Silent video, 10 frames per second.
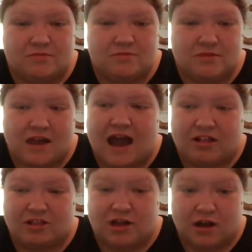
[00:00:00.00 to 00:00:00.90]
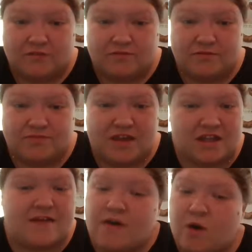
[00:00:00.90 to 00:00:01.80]
that I love. And
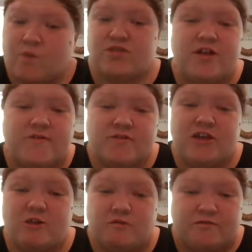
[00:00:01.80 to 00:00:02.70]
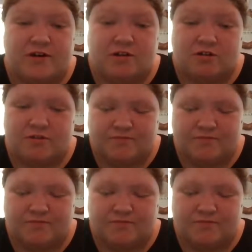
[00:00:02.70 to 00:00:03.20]
I've always loved the legal field.